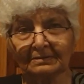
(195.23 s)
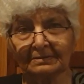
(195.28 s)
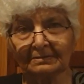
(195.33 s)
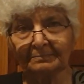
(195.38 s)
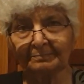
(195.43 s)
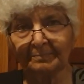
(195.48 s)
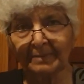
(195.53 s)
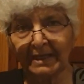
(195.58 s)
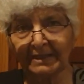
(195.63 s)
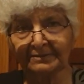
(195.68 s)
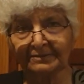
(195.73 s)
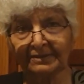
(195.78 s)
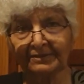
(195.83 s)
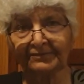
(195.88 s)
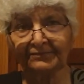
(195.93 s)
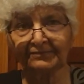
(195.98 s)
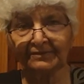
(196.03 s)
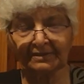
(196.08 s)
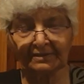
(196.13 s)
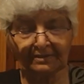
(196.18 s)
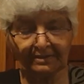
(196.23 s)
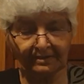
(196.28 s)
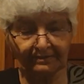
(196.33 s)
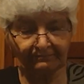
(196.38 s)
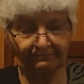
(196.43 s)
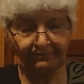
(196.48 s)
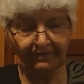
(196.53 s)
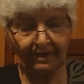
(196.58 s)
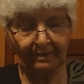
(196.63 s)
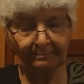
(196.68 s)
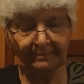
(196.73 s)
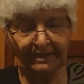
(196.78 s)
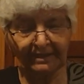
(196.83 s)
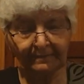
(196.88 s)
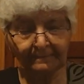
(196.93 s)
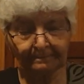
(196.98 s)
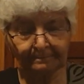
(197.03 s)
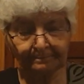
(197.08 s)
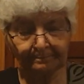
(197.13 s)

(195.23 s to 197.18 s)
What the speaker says: methods in their farming